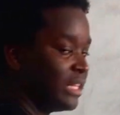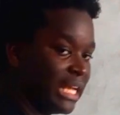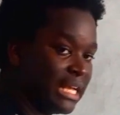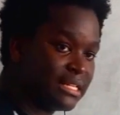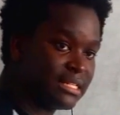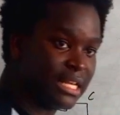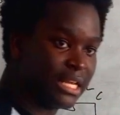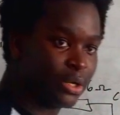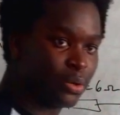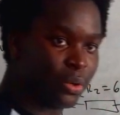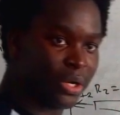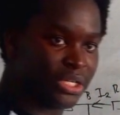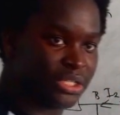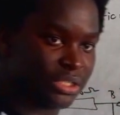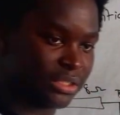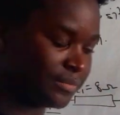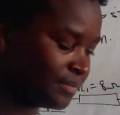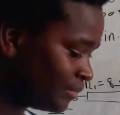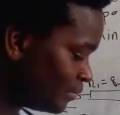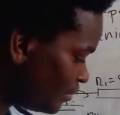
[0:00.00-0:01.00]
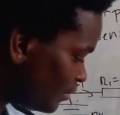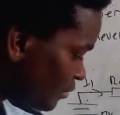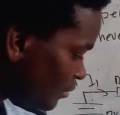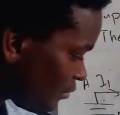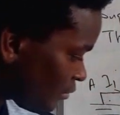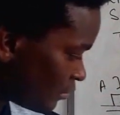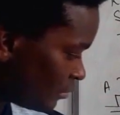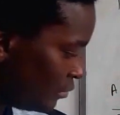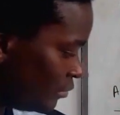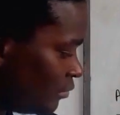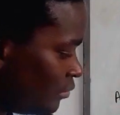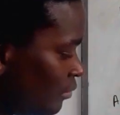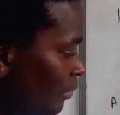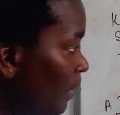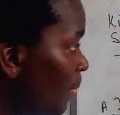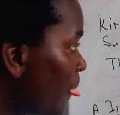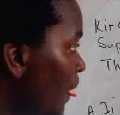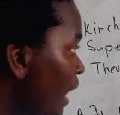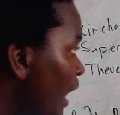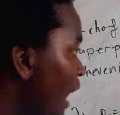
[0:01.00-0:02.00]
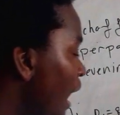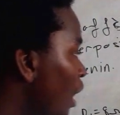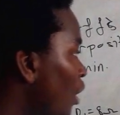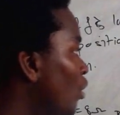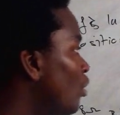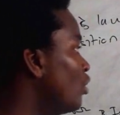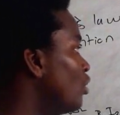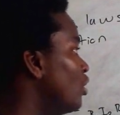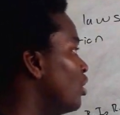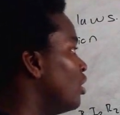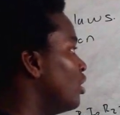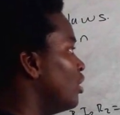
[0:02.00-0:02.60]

That's the equation. Now,